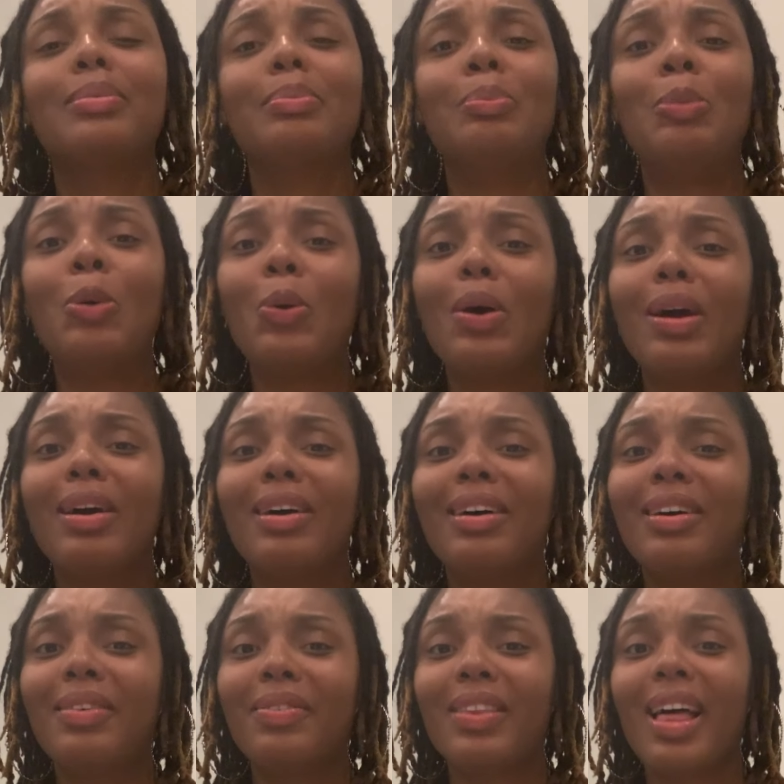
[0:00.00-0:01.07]
more
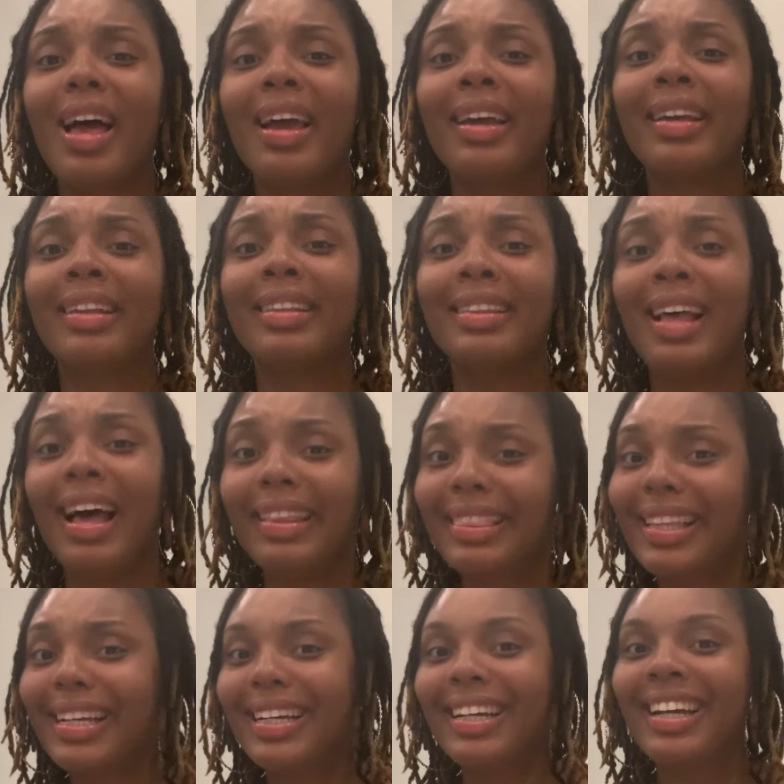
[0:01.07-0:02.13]
of like not
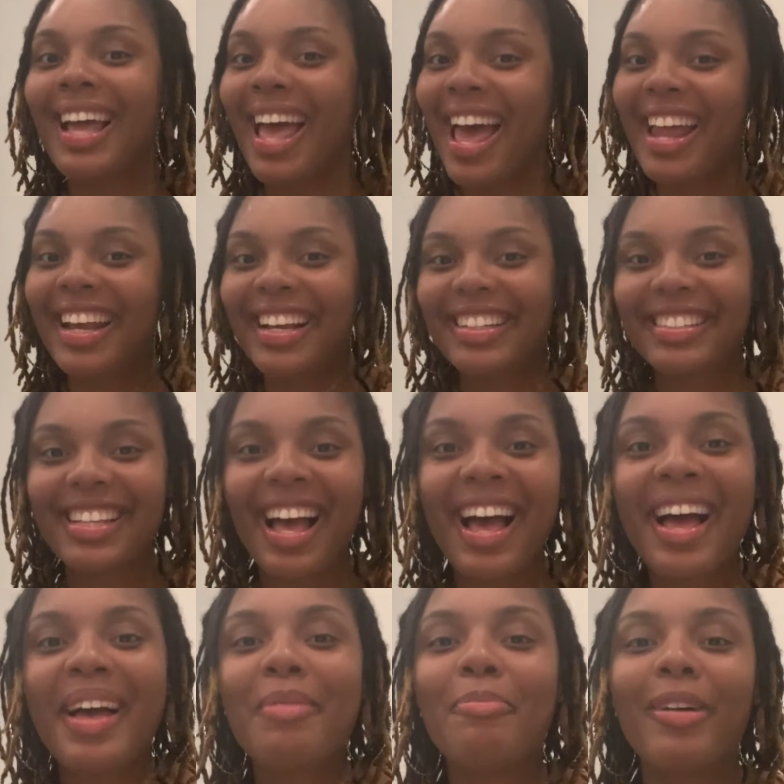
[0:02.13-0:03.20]
the addict side,